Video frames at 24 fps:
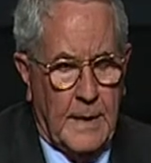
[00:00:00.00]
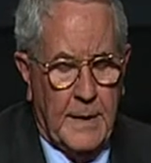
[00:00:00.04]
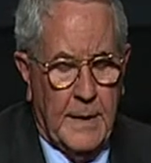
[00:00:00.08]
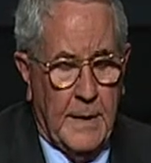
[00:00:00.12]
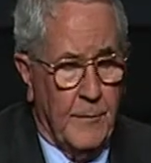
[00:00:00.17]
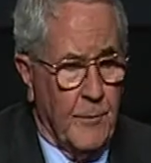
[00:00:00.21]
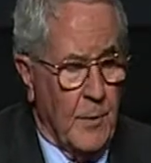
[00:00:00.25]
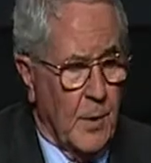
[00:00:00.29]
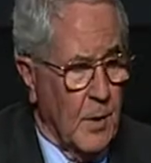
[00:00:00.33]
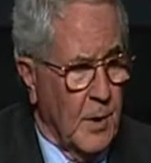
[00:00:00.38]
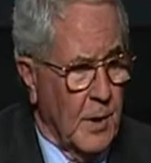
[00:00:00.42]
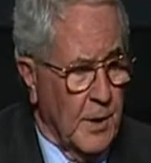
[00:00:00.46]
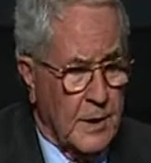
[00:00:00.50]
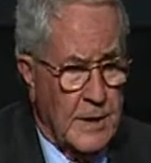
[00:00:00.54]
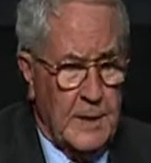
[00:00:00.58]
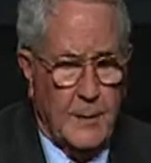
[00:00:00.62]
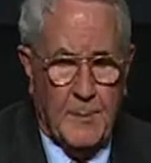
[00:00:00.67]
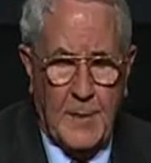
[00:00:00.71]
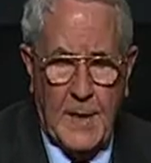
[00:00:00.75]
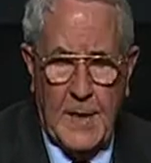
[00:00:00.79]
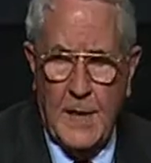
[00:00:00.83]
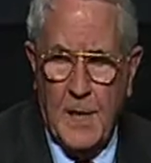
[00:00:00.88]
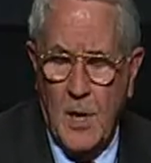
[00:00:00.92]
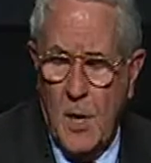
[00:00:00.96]
never looked
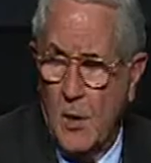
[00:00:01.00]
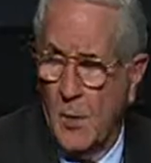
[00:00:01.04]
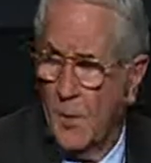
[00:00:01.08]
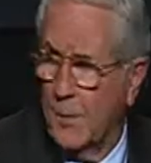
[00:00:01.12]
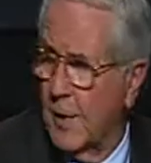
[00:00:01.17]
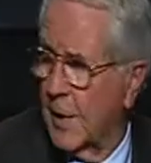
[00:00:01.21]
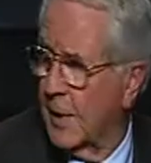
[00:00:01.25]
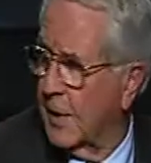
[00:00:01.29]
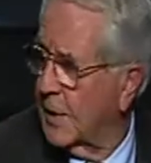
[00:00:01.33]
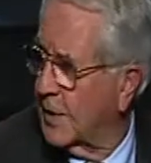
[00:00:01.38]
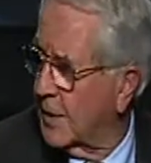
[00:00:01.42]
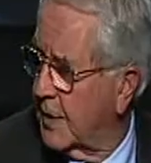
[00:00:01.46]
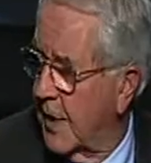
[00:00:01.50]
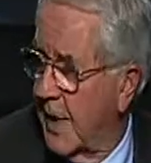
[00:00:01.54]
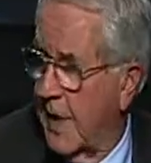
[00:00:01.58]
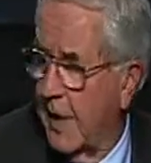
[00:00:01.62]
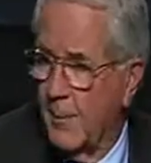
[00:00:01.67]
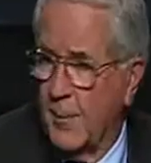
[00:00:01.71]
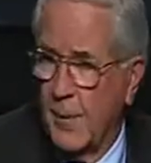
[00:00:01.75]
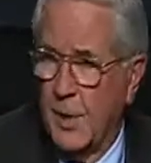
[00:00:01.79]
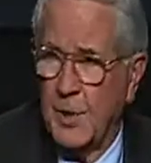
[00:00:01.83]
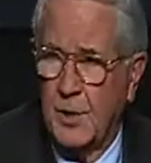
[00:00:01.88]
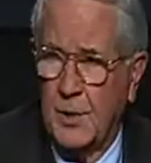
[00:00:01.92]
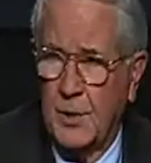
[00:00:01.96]
in my logbook to see how
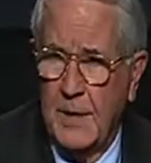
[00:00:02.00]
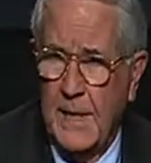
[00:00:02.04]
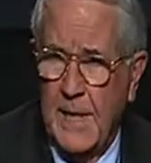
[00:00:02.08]
much